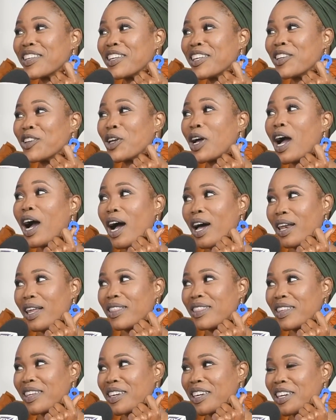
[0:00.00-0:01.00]
The gala
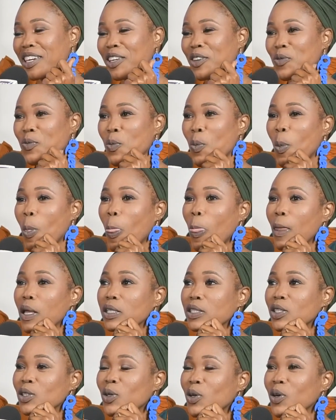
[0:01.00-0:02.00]
thingy.
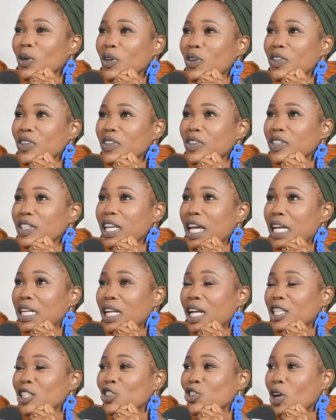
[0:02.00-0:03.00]
So they had
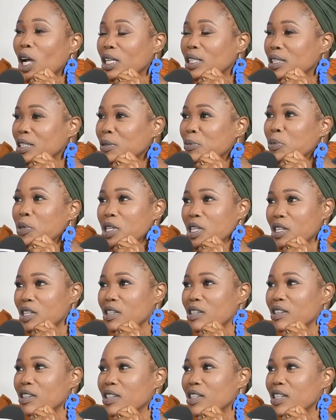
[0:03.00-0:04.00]
contracted
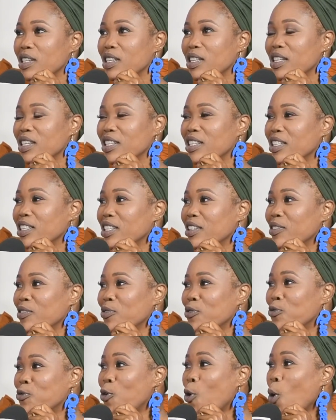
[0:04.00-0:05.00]
me
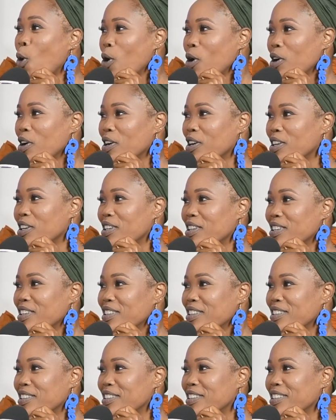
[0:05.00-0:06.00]
for
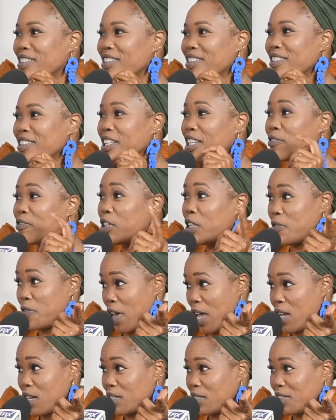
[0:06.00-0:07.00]
the
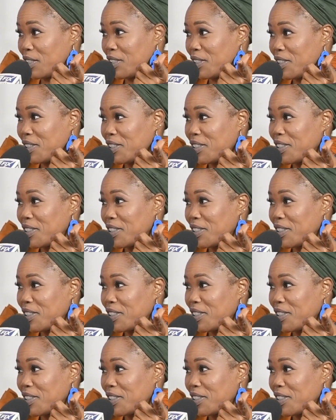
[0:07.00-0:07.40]
event.